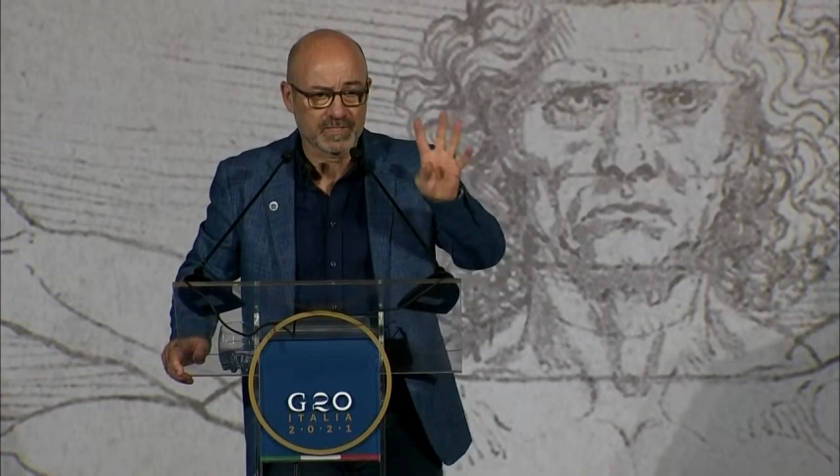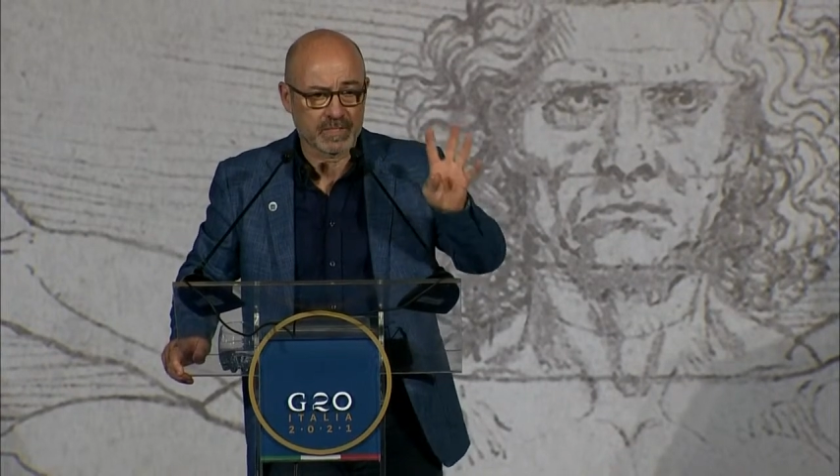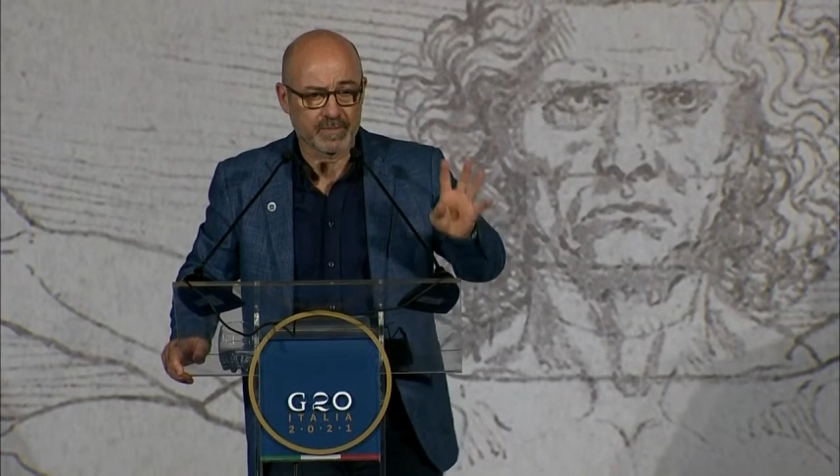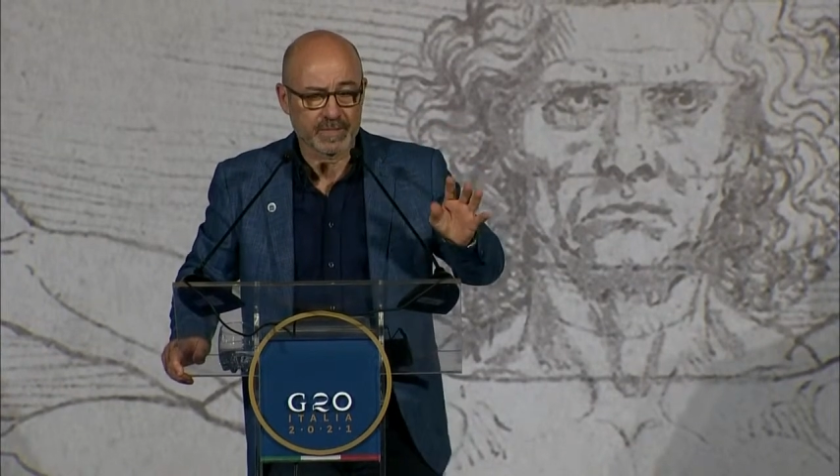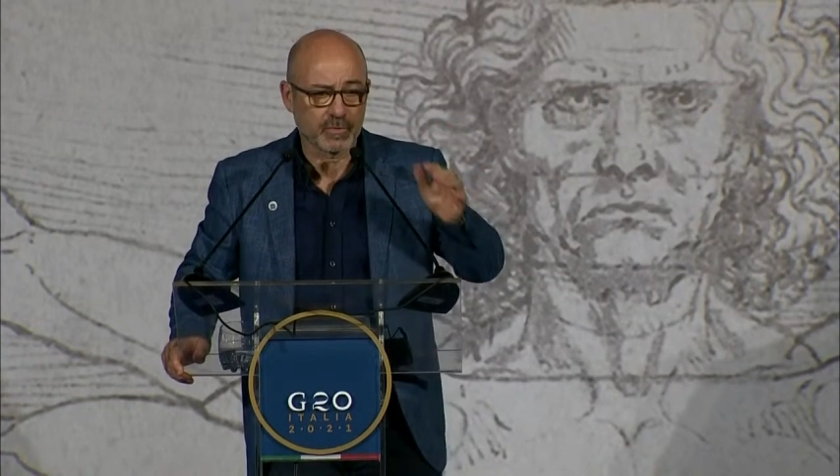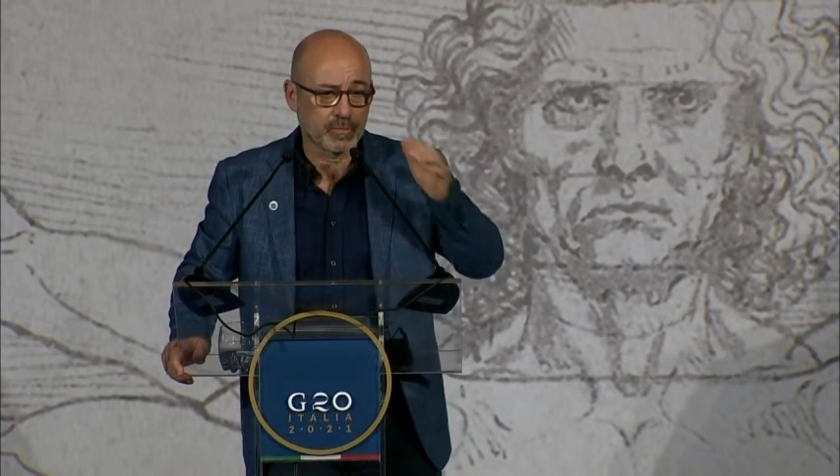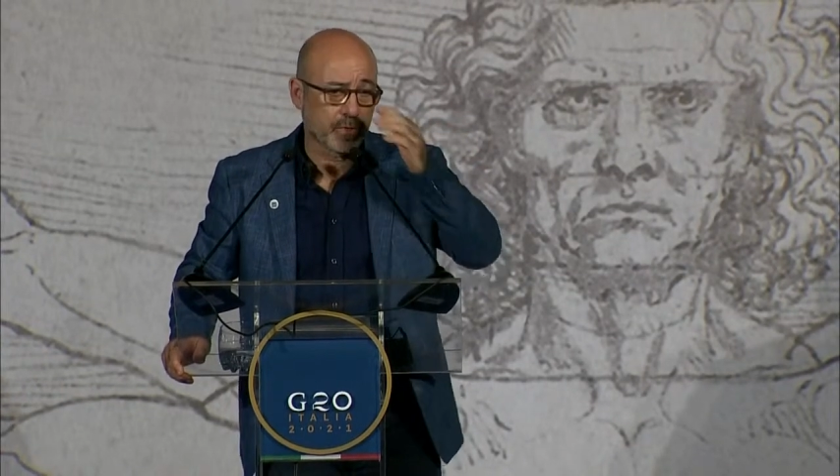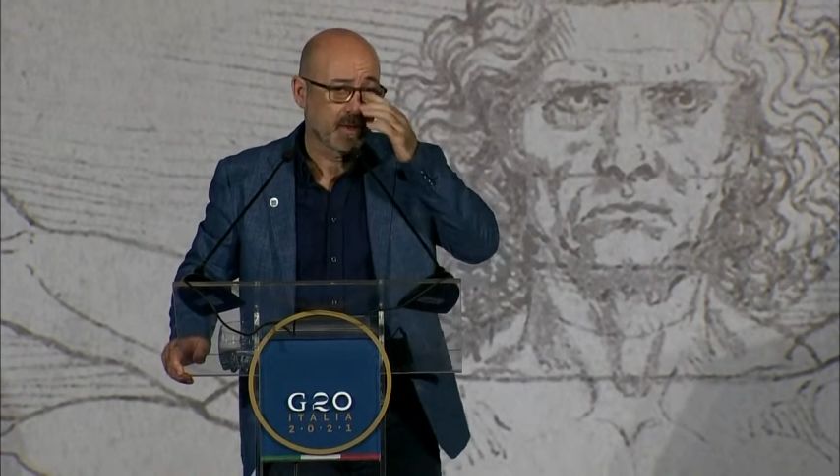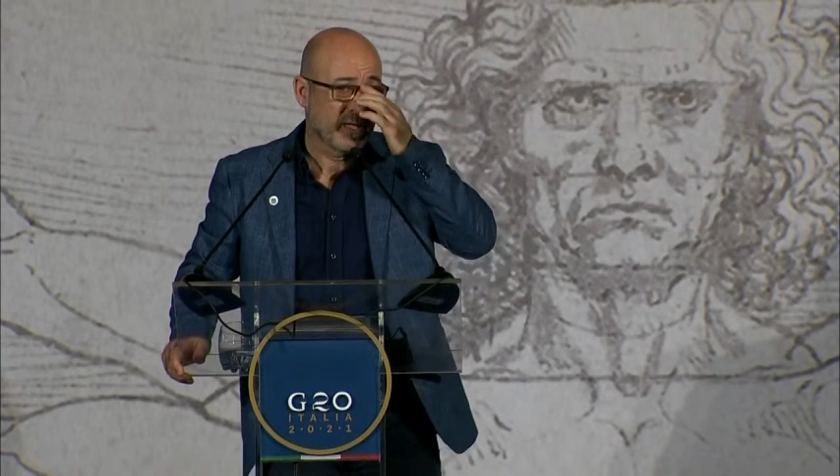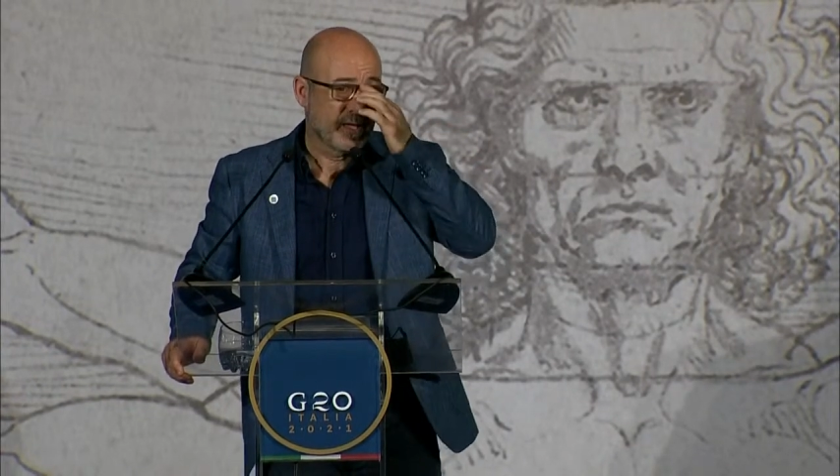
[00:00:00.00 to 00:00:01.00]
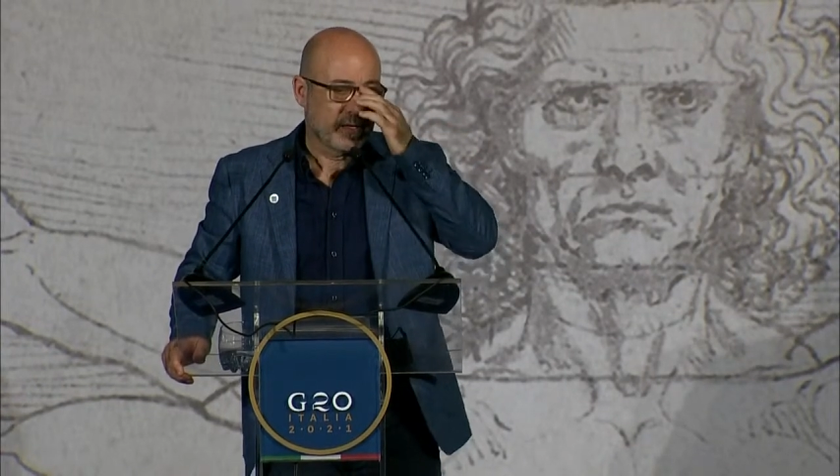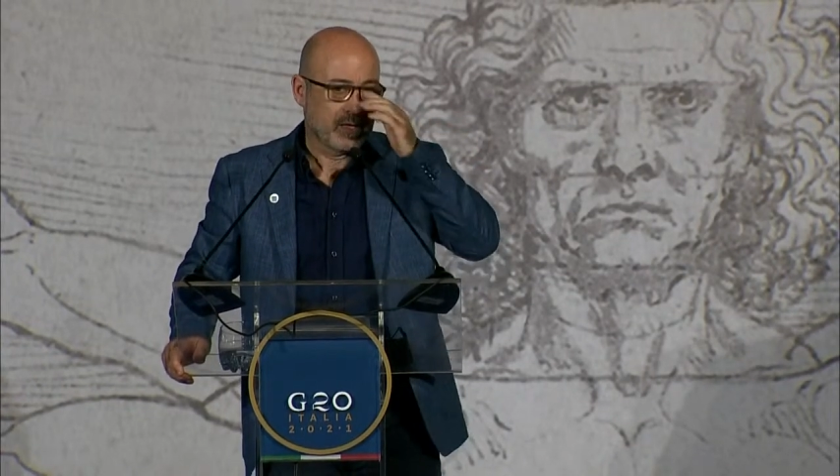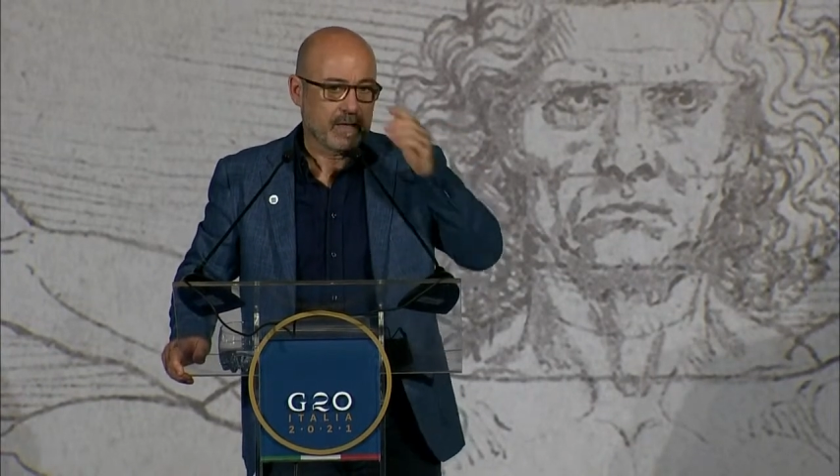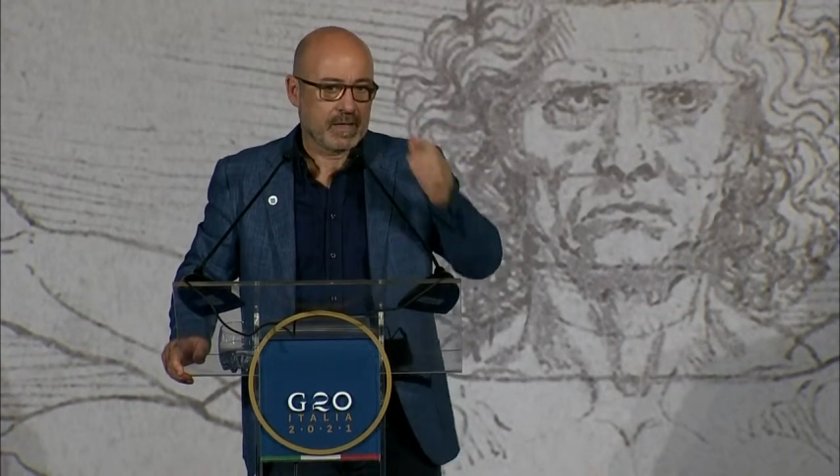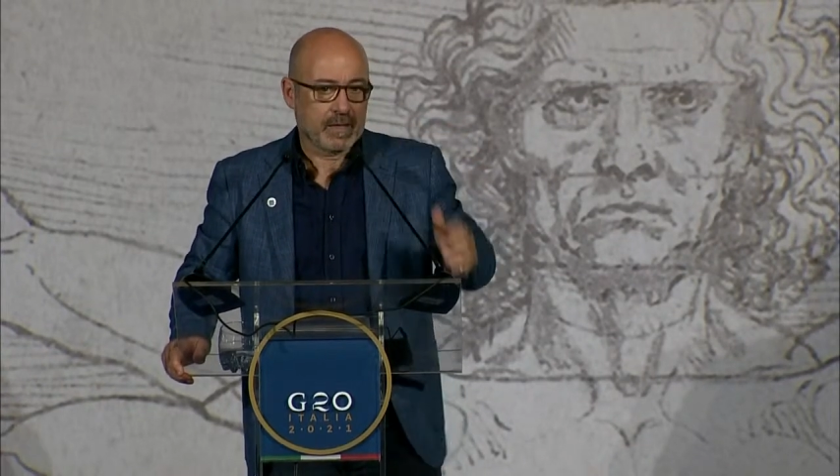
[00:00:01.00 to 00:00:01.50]
have gone down to
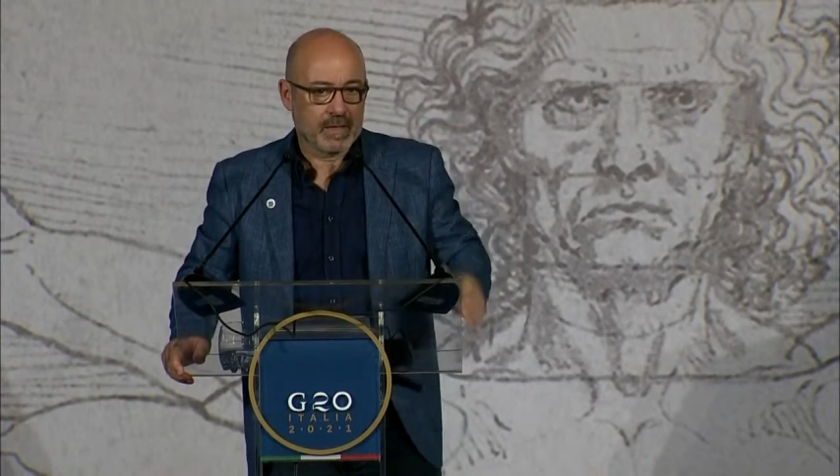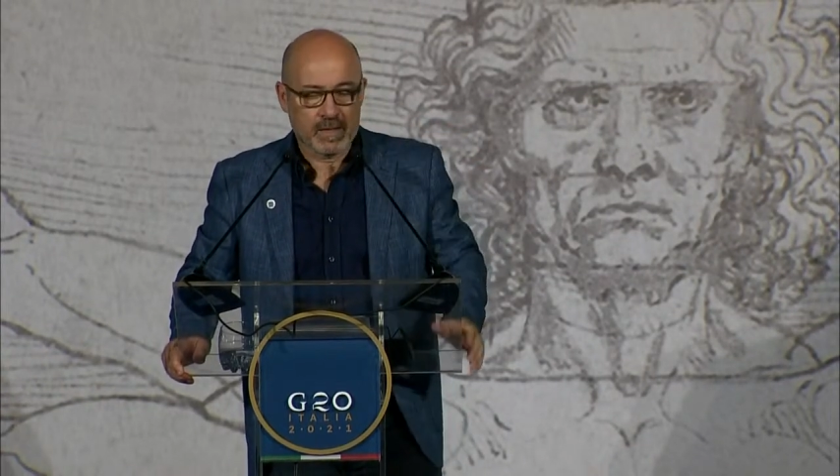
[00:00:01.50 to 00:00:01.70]
60.